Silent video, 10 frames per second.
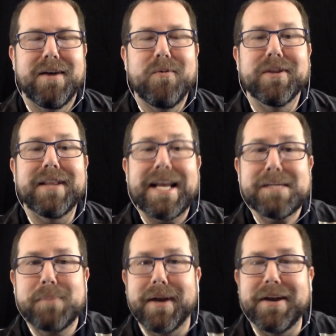Well, the
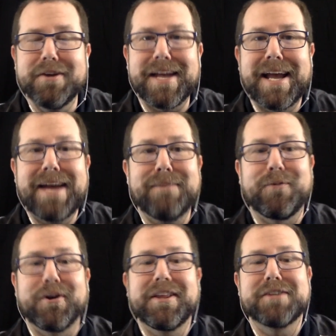last bit of news I have
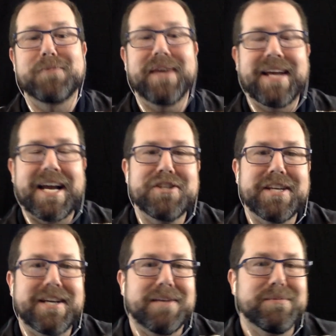for you this week
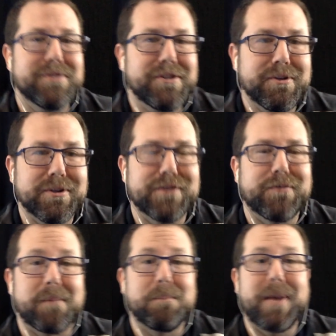actually comes to us
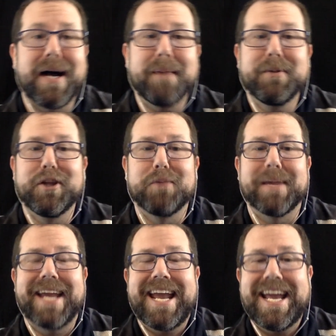from Popular
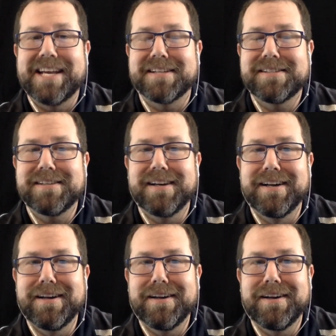Mechanics,
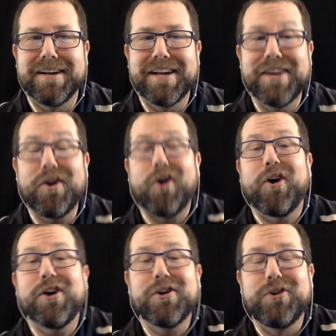an
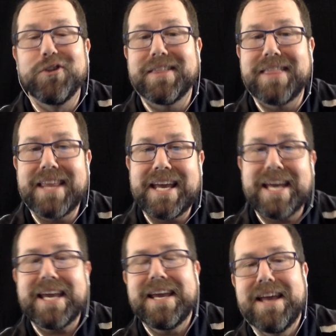article that
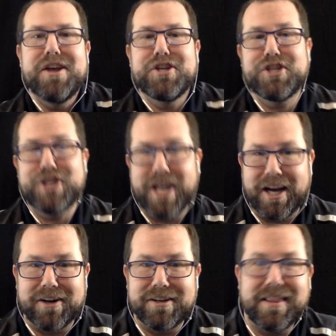they
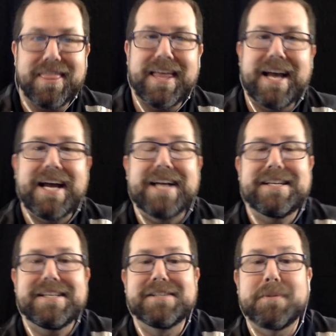shared
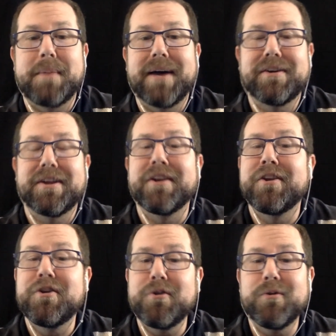that is about a
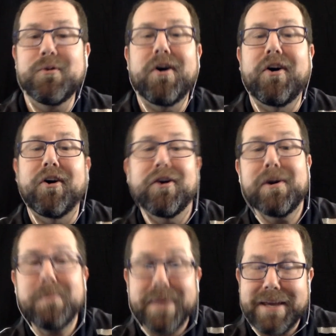new
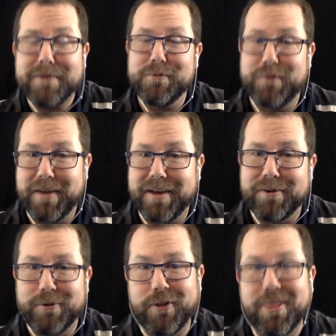Army
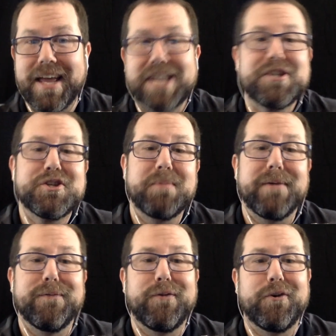vehicle that should
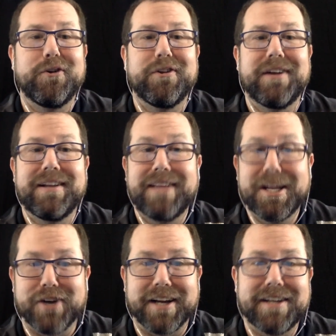be full
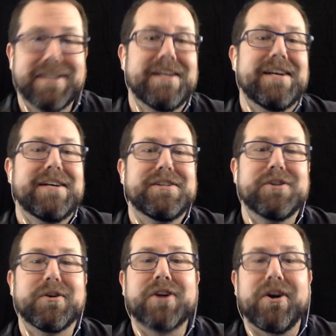electric.
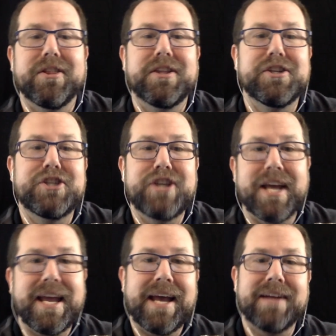So it's called the
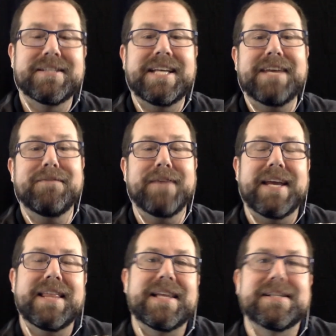
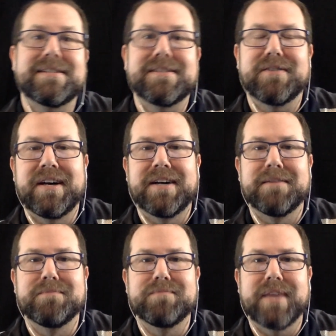JLTV, that's
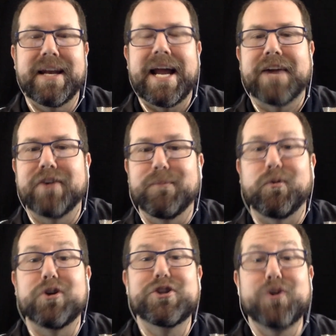an acronym
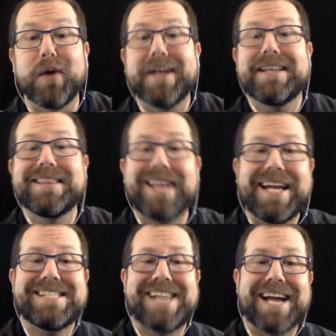for Joint
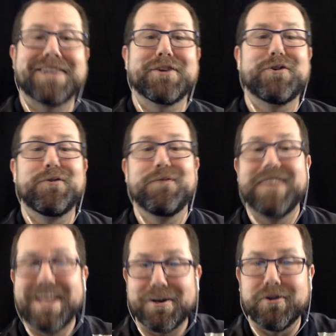Light Tactical
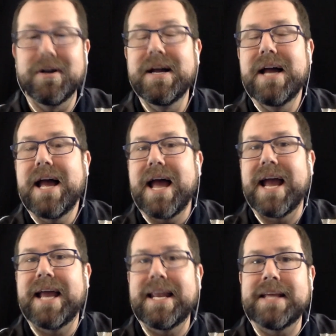Vehicle,
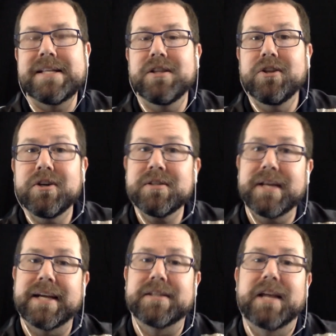and it looks
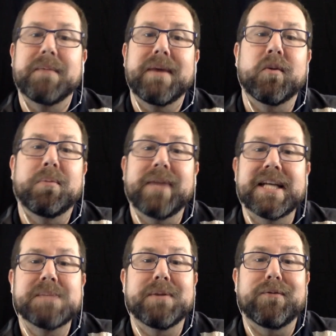like it's going to be a
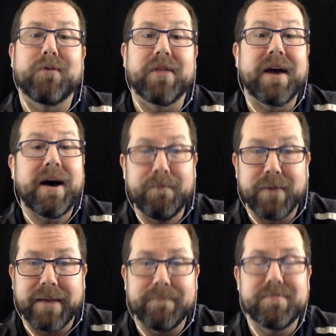replacement for the
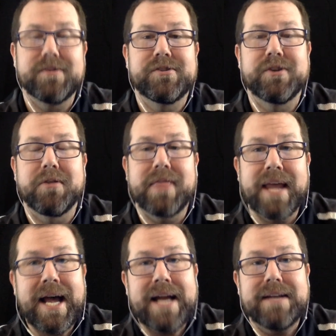Humvee. So
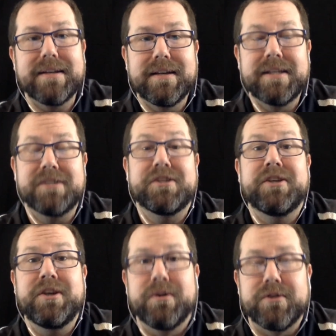that is
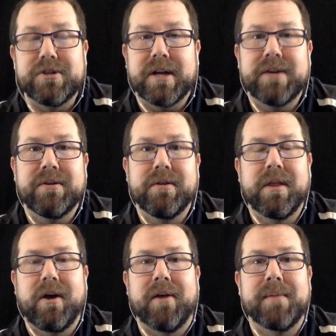huge. I know
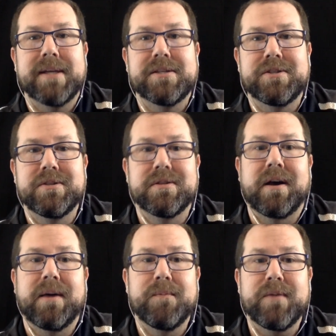the Army has used the
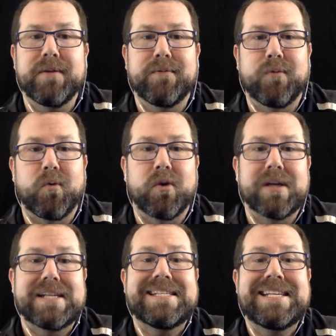Humvee for
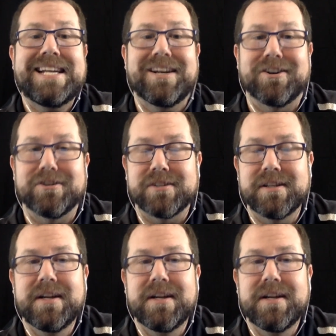years.